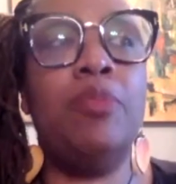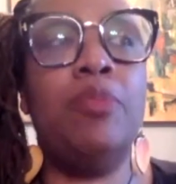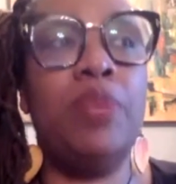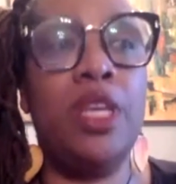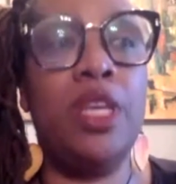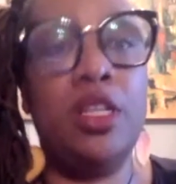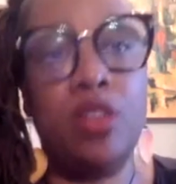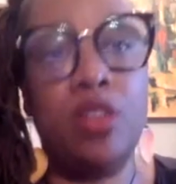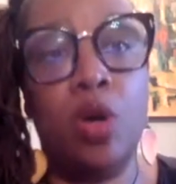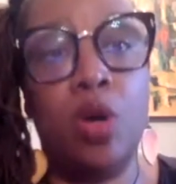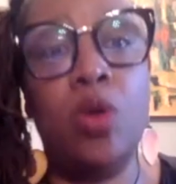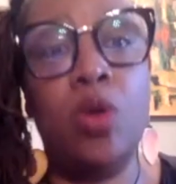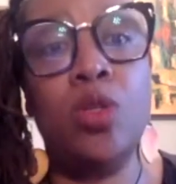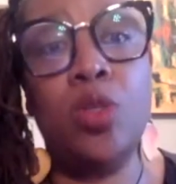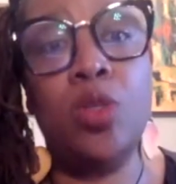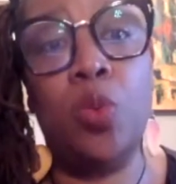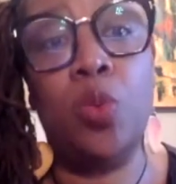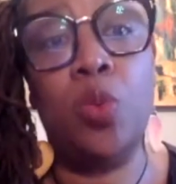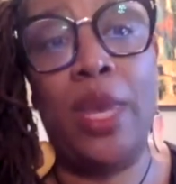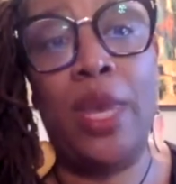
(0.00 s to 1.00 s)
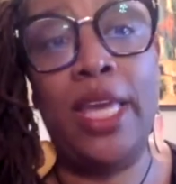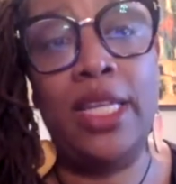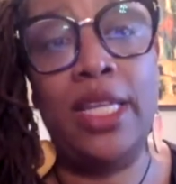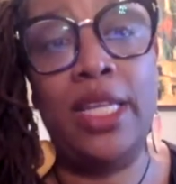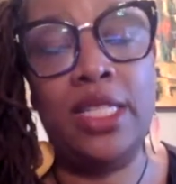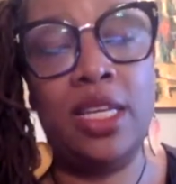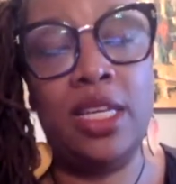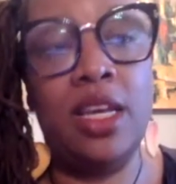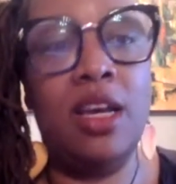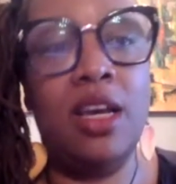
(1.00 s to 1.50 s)
being told to
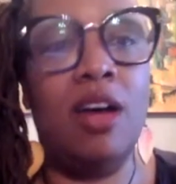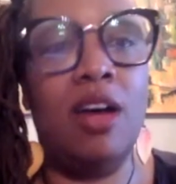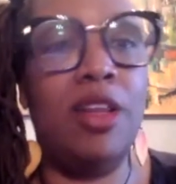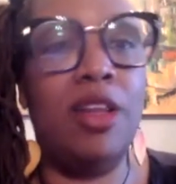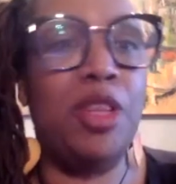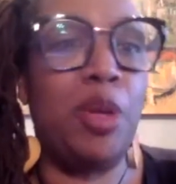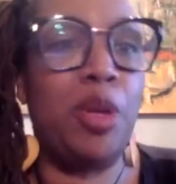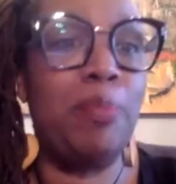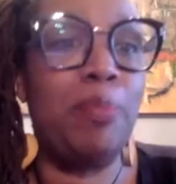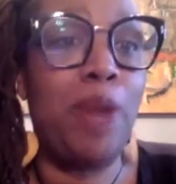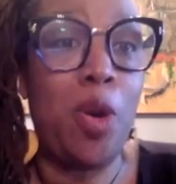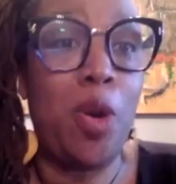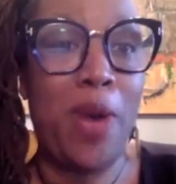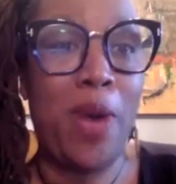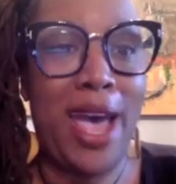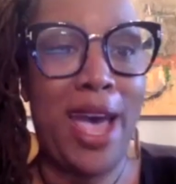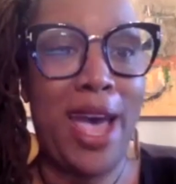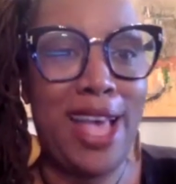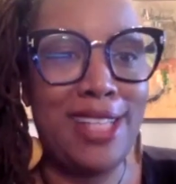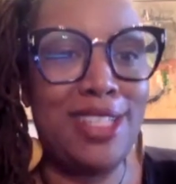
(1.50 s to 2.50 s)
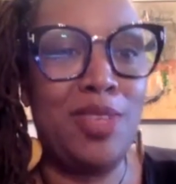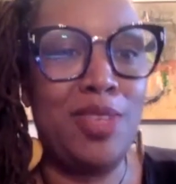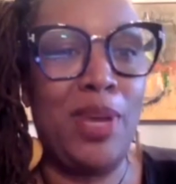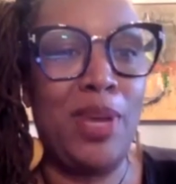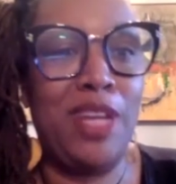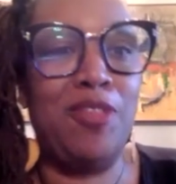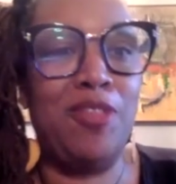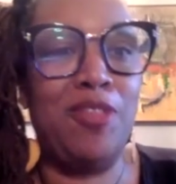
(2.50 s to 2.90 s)
wait on their boaz waiting wait mm-hmm.